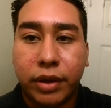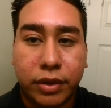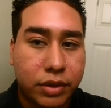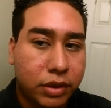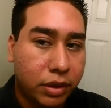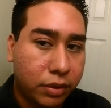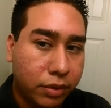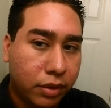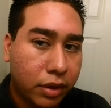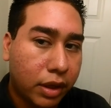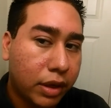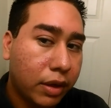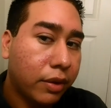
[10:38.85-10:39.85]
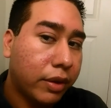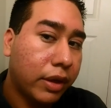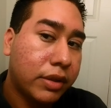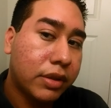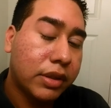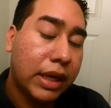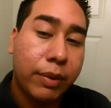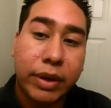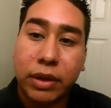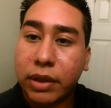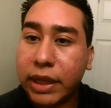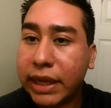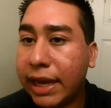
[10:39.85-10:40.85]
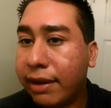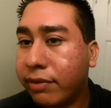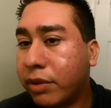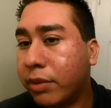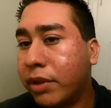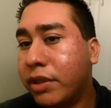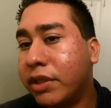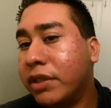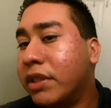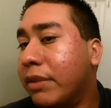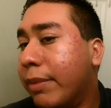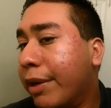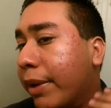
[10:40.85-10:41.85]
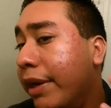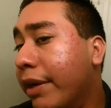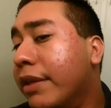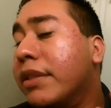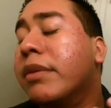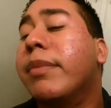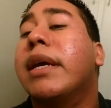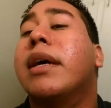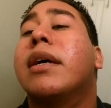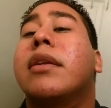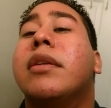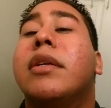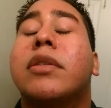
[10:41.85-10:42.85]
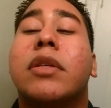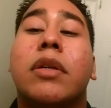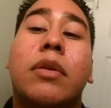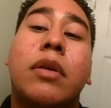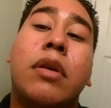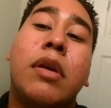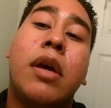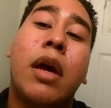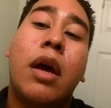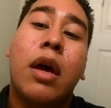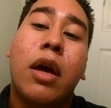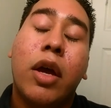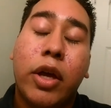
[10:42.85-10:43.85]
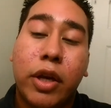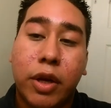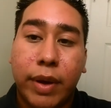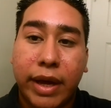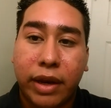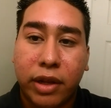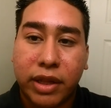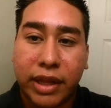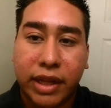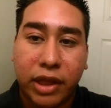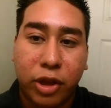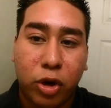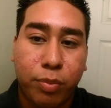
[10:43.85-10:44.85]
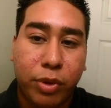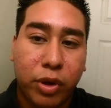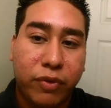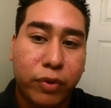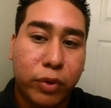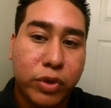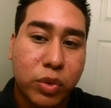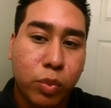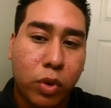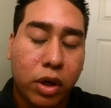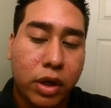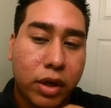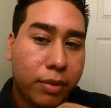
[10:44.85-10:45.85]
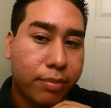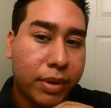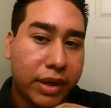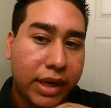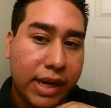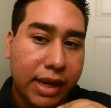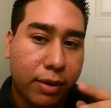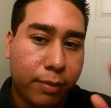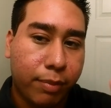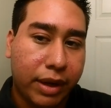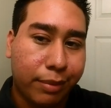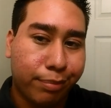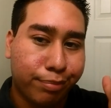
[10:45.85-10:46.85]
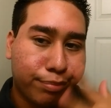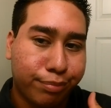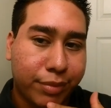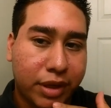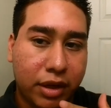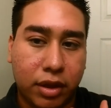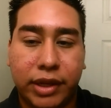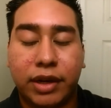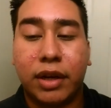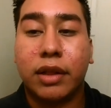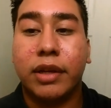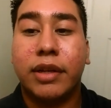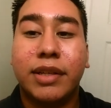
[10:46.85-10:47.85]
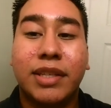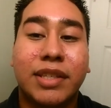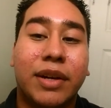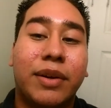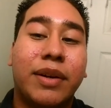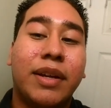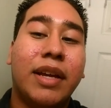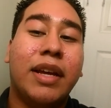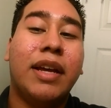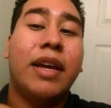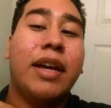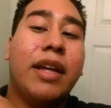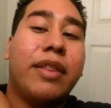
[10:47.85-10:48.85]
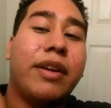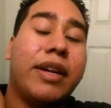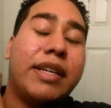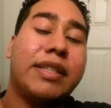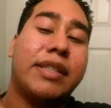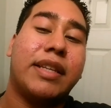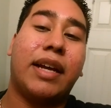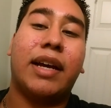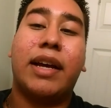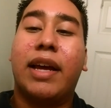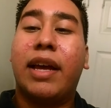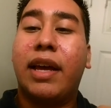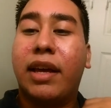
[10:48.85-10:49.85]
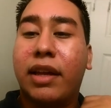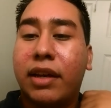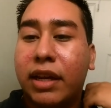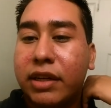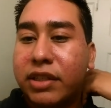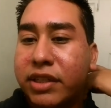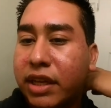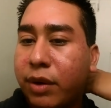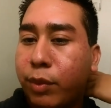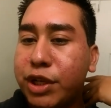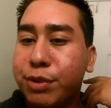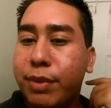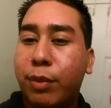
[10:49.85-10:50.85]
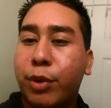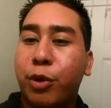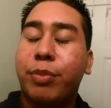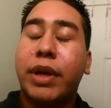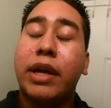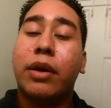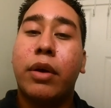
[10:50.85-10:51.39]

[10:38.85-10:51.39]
So I don't know. That's how I look like afterwards. You can see my redness and my acne. So. You know, I look like a little beautiful swan, but now I'm like, ugly duckling. So there is that. And I just gotta wash my room now.